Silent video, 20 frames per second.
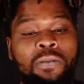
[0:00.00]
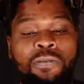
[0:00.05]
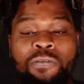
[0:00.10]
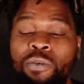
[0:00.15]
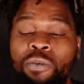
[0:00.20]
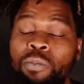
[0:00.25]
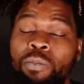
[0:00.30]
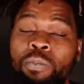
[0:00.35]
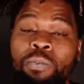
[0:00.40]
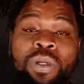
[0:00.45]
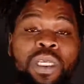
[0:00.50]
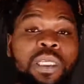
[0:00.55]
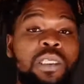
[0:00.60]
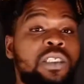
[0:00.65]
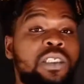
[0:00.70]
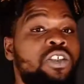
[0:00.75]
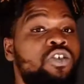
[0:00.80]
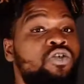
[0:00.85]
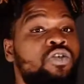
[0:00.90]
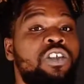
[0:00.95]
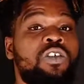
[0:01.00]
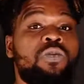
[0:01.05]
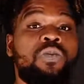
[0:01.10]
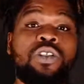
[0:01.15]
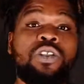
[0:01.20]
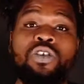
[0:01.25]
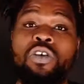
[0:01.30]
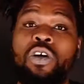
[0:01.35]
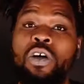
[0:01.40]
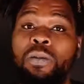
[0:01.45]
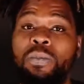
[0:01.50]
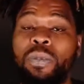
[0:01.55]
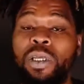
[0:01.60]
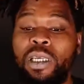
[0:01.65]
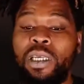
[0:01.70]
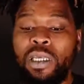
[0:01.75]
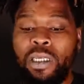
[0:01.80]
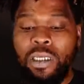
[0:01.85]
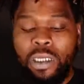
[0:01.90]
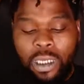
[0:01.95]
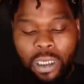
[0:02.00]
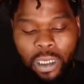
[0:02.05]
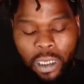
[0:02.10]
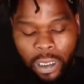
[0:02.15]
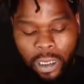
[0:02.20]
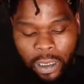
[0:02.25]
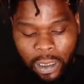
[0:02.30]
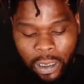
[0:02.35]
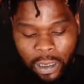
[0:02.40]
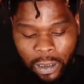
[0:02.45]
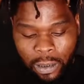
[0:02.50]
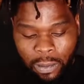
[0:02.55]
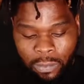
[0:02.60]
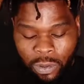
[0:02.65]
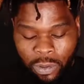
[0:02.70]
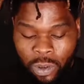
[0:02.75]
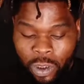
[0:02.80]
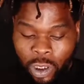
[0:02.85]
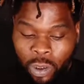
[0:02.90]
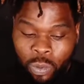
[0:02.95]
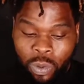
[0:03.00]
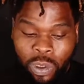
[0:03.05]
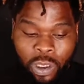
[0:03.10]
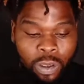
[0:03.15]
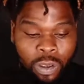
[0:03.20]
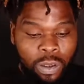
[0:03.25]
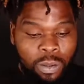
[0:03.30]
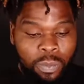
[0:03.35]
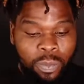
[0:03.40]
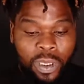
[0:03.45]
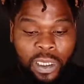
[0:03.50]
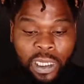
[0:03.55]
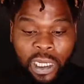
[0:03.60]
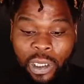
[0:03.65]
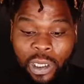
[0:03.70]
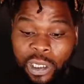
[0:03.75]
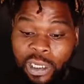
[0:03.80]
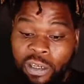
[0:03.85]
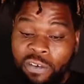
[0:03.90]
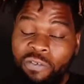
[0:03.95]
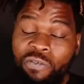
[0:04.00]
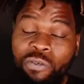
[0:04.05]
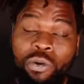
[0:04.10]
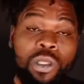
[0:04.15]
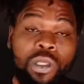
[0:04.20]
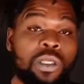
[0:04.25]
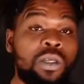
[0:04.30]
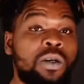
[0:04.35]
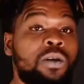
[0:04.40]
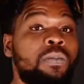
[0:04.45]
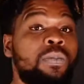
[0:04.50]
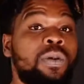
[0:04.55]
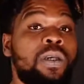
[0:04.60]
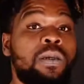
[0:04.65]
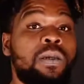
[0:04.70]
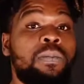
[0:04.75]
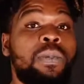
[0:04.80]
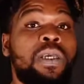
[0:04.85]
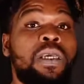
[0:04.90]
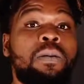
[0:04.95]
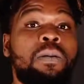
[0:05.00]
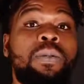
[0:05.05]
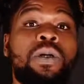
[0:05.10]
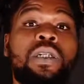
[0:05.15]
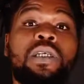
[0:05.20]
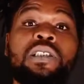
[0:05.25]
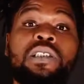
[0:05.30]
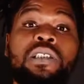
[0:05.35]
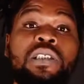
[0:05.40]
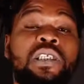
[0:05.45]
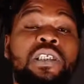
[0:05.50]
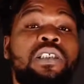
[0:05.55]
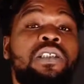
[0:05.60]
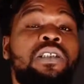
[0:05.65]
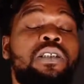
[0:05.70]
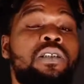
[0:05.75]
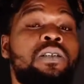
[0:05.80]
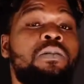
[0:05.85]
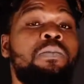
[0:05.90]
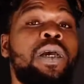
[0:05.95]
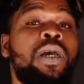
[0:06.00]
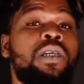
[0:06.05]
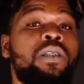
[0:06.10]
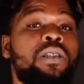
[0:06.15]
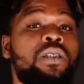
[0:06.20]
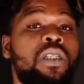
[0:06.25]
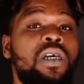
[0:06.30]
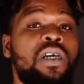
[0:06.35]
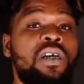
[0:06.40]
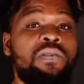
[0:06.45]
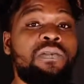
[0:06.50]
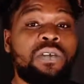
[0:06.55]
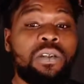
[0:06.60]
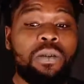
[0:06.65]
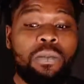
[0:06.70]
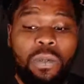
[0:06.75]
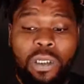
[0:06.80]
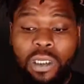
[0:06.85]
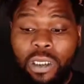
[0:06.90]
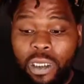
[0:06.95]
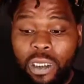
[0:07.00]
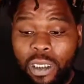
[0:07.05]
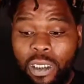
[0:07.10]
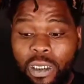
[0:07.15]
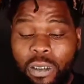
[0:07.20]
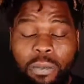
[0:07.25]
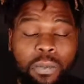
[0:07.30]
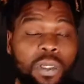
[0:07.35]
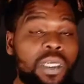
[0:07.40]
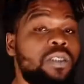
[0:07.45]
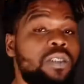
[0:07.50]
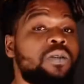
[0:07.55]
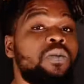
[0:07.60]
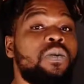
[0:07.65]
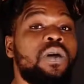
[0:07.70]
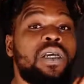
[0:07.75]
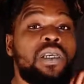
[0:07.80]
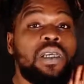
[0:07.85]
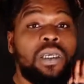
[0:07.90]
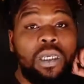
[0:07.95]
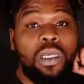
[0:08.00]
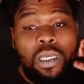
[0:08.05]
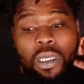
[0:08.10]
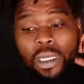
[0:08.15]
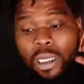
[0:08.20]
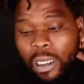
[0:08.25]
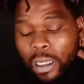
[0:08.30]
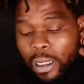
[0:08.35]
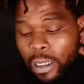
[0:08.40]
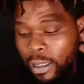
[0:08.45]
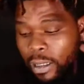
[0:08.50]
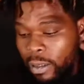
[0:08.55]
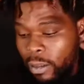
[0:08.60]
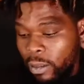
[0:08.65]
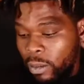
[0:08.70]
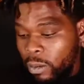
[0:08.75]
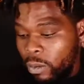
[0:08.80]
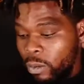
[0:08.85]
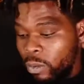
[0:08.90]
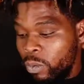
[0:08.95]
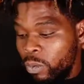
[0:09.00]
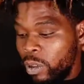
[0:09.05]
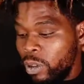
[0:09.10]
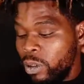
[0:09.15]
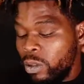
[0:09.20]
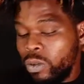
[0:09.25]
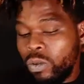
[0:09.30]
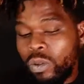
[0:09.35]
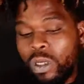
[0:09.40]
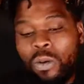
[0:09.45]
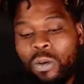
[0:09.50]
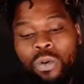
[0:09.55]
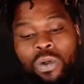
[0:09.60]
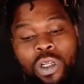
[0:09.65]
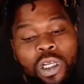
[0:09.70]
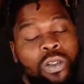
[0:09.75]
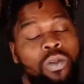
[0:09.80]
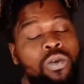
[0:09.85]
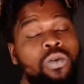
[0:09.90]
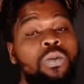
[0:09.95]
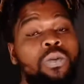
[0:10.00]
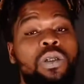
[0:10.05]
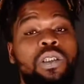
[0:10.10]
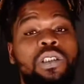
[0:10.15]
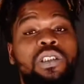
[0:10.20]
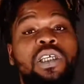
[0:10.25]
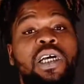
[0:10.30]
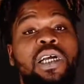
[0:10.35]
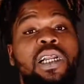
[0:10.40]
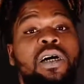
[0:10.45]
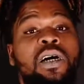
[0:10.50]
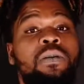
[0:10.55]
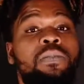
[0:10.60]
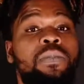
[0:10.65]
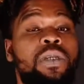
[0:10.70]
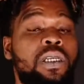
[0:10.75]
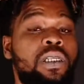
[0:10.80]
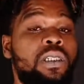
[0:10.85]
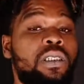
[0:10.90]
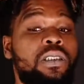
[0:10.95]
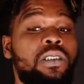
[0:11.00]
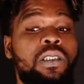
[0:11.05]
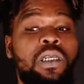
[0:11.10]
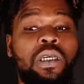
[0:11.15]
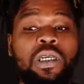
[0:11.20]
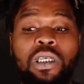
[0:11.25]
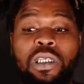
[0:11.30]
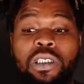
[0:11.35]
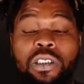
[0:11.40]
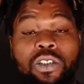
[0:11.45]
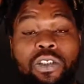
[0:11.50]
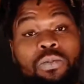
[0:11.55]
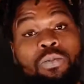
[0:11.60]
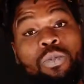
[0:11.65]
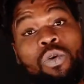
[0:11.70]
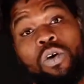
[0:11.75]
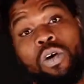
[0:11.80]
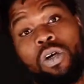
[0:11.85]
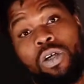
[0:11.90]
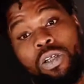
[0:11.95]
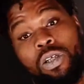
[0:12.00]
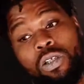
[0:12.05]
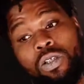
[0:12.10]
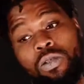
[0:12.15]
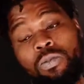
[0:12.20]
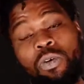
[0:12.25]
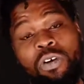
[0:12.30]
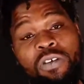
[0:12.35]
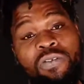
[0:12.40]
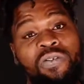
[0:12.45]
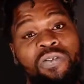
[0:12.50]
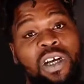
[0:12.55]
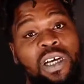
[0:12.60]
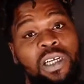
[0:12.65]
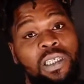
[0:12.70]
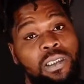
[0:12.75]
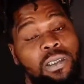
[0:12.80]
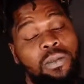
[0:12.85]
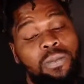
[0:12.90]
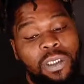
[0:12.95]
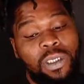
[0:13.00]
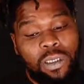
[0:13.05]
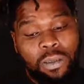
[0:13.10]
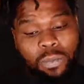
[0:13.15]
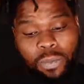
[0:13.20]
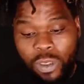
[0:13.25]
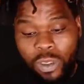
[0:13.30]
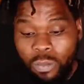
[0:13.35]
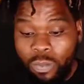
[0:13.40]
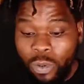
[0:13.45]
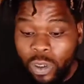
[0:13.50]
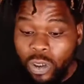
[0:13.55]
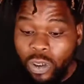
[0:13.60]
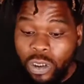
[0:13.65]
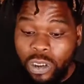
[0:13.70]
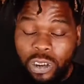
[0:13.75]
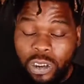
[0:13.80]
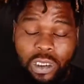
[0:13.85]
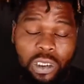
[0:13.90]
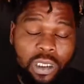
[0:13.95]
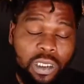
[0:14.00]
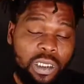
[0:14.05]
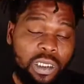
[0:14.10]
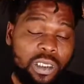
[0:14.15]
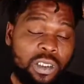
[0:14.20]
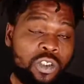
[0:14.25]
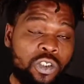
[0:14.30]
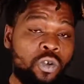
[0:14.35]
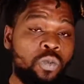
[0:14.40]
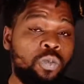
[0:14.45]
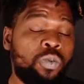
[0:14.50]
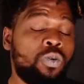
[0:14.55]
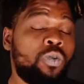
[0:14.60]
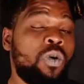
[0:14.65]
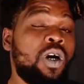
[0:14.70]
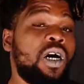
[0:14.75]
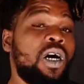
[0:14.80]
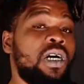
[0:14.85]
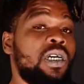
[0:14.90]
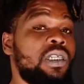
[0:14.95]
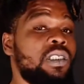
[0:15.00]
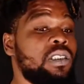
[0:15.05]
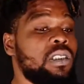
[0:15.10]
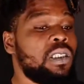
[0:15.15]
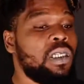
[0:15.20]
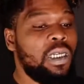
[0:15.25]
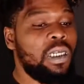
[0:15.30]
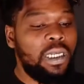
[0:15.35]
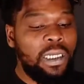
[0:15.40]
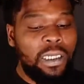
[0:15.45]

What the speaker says: from beating the streets with y'all, man. You know, we only been out here for a little bit, man, but it's major love in a major way. One dude I do want to shout out, man, is Jamar Fox, man. Big bro is super wise.